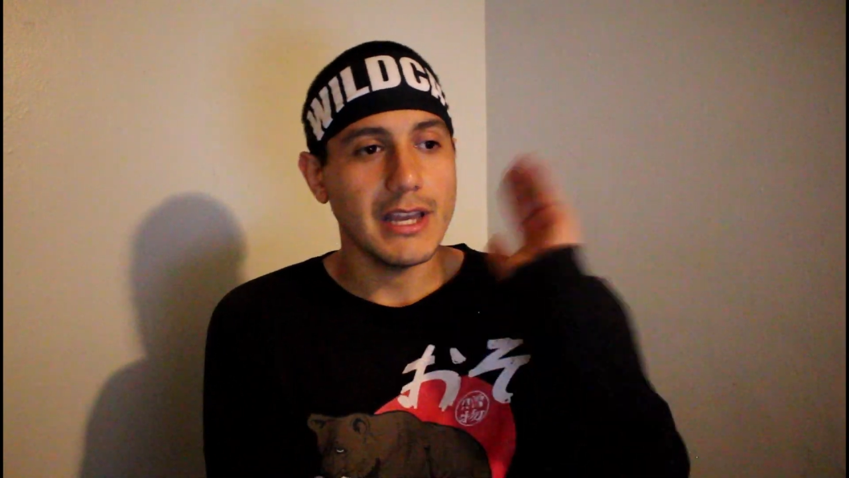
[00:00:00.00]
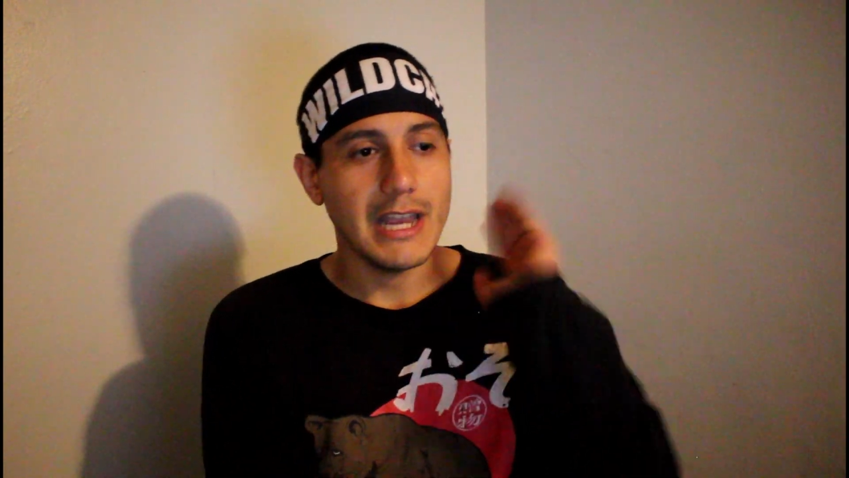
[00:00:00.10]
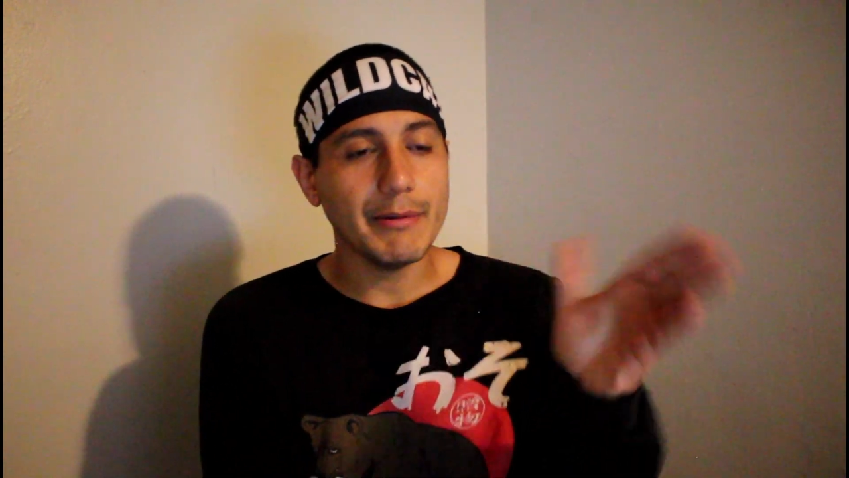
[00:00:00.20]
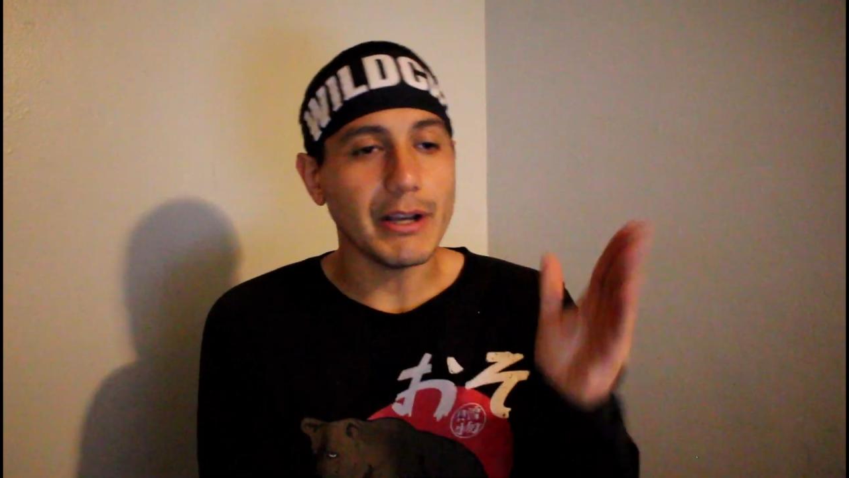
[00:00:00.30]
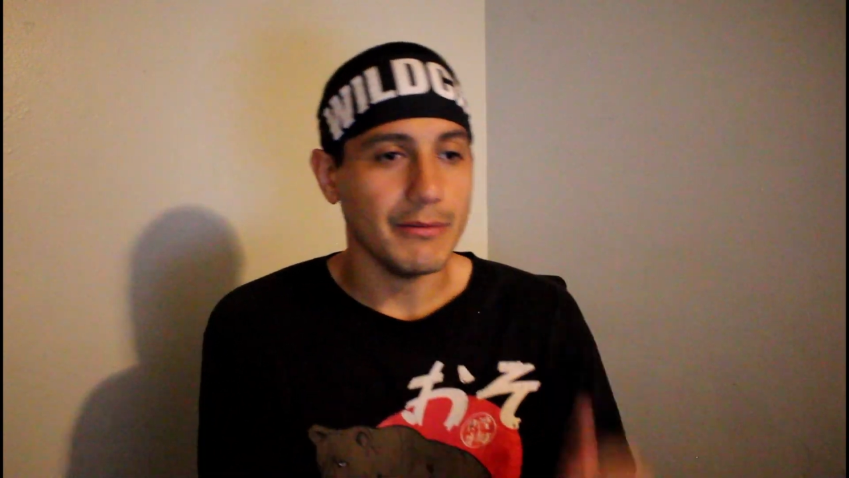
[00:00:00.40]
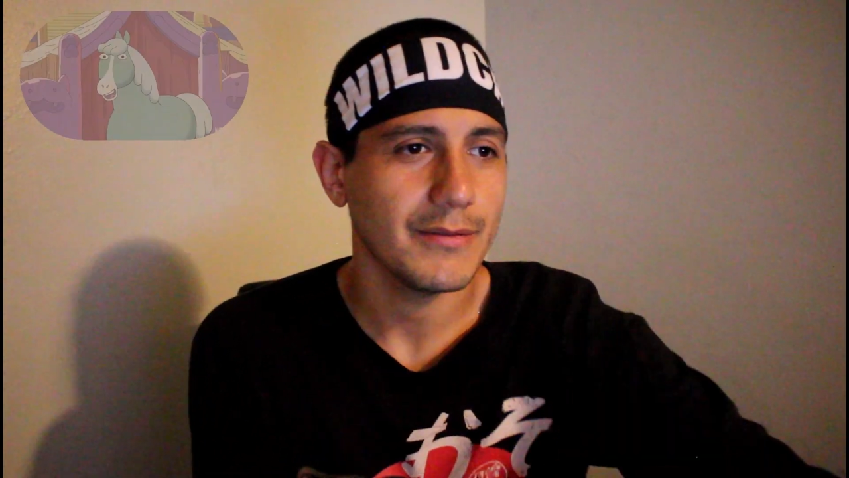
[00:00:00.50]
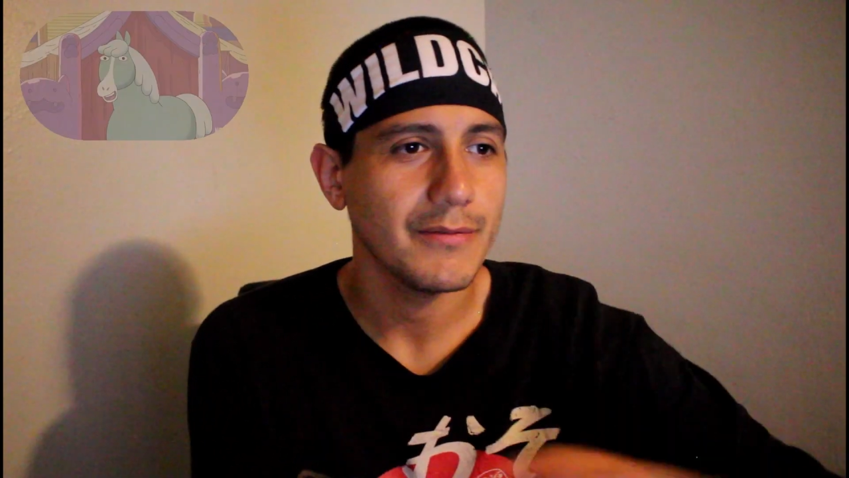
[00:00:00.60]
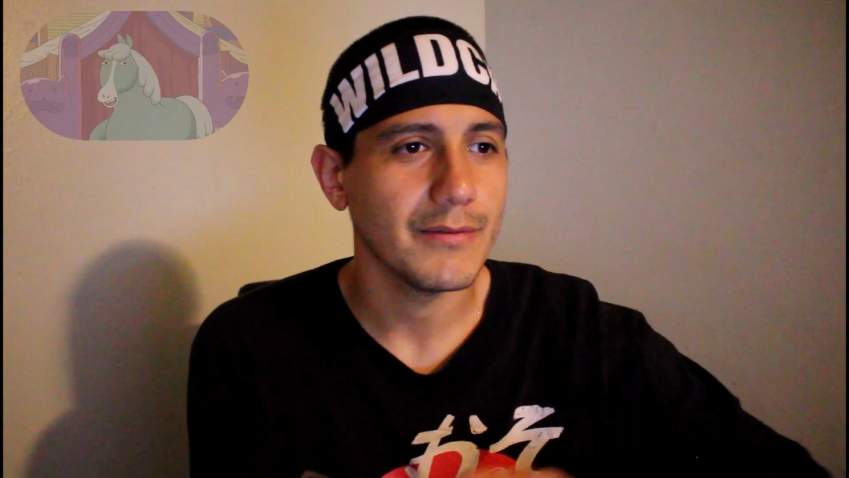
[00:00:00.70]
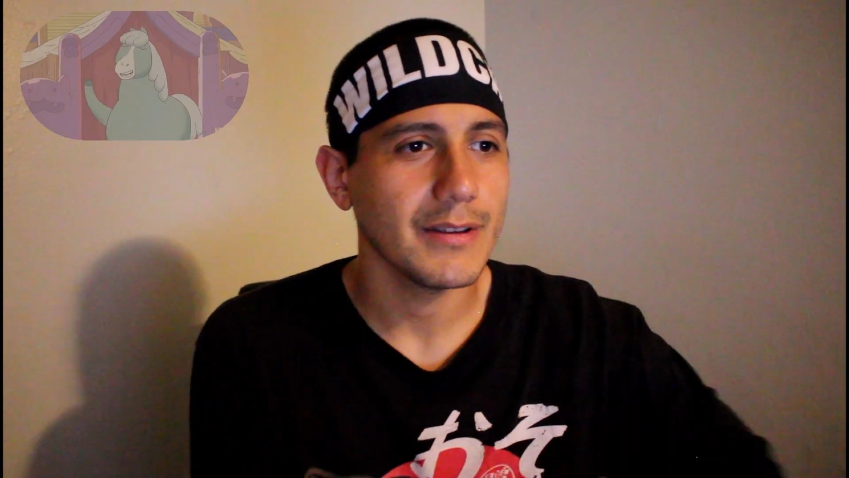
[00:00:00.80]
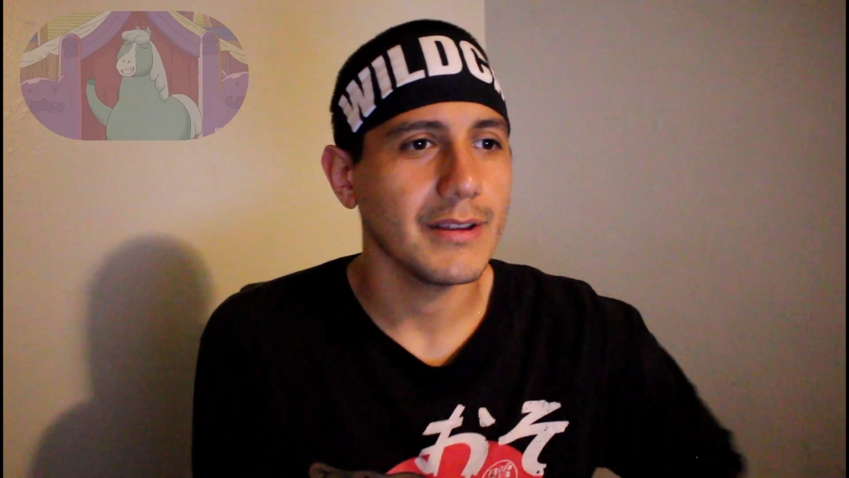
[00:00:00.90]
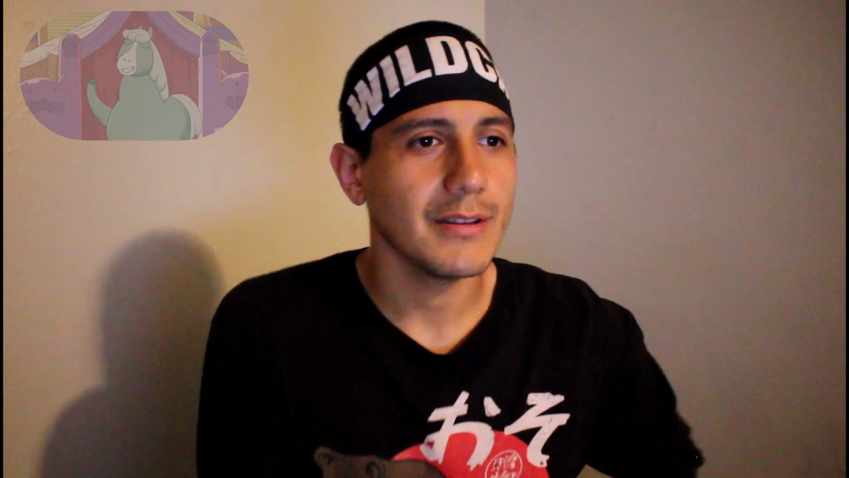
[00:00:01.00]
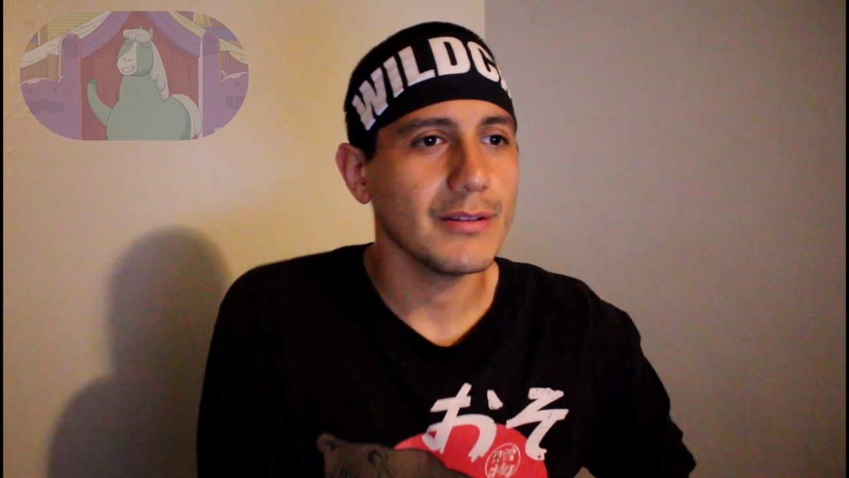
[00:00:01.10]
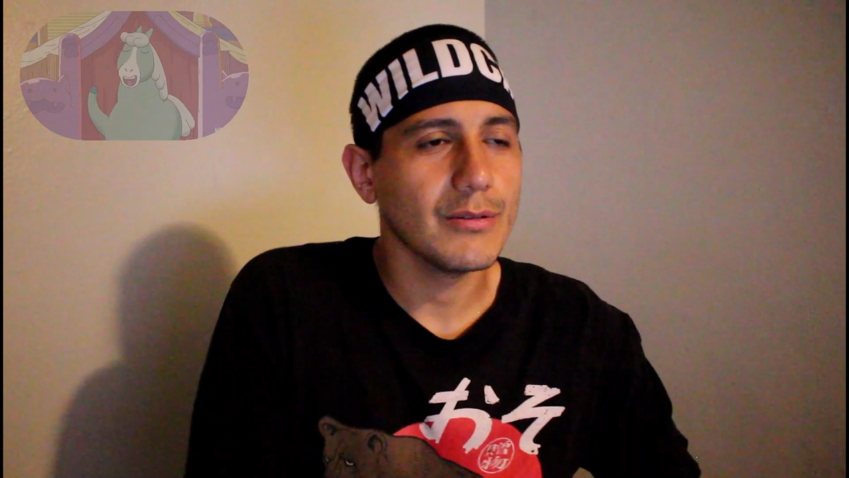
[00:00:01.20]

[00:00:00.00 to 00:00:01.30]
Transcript: Here we go. I'd